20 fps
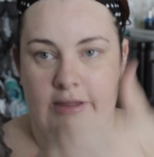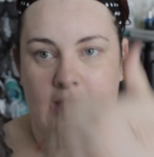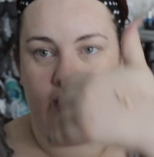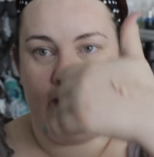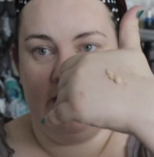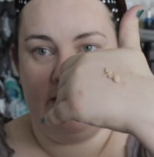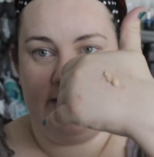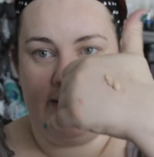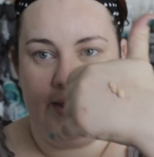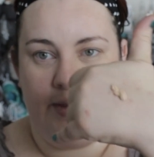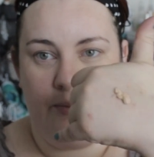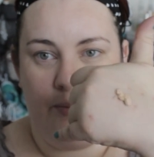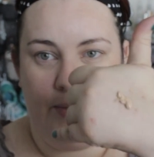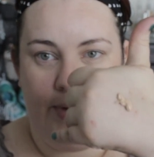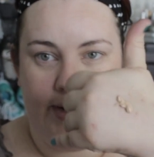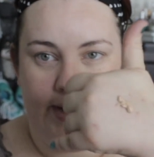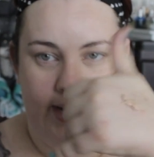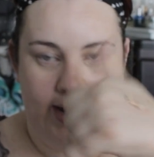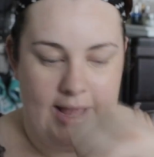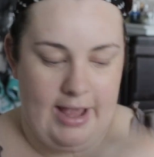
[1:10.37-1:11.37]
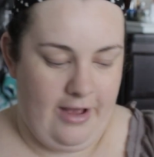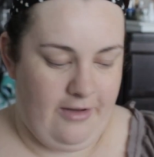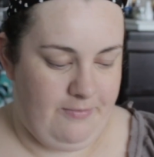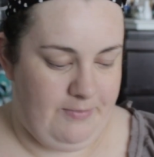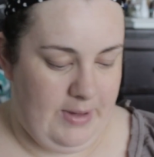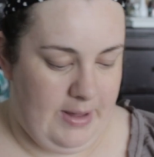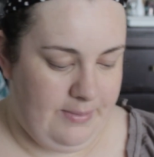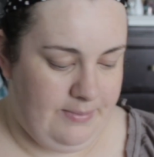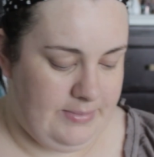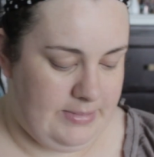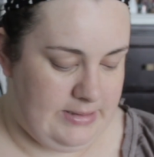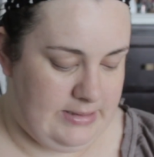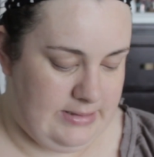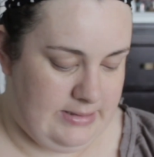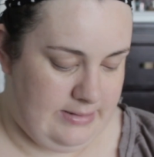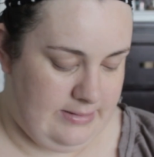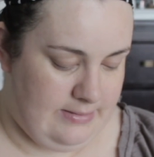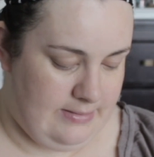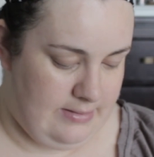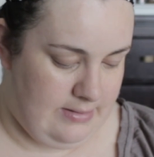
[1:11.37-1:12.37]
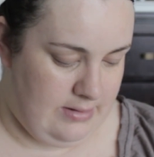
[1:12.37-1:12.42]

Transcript: I just take one and a half pumps.